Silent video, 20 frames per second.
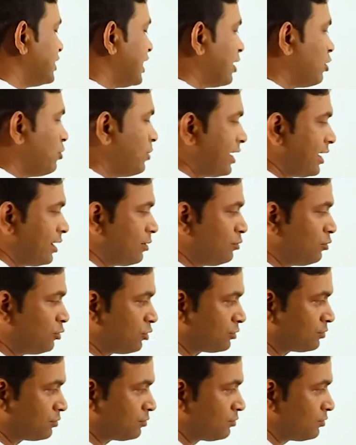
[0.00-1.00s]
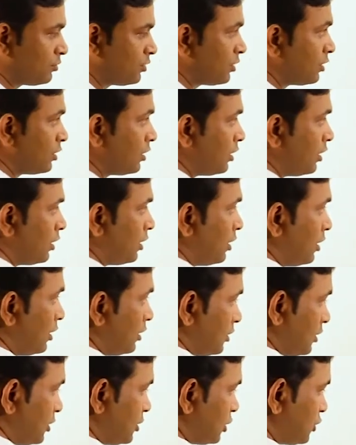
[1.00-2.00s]
zygomatic bone.
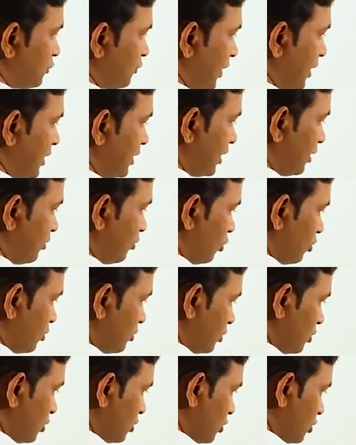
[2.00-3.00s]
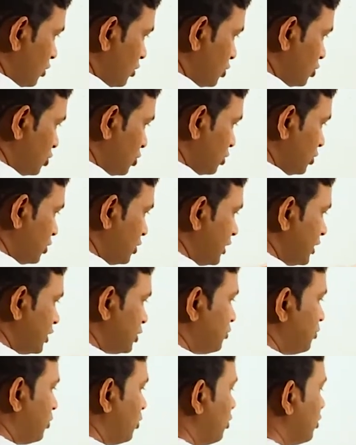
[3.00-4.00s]
This is frontal bone. So,
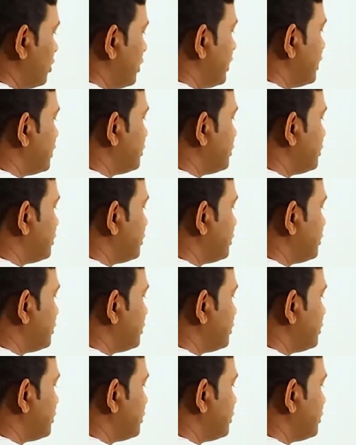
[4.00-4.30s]
this bone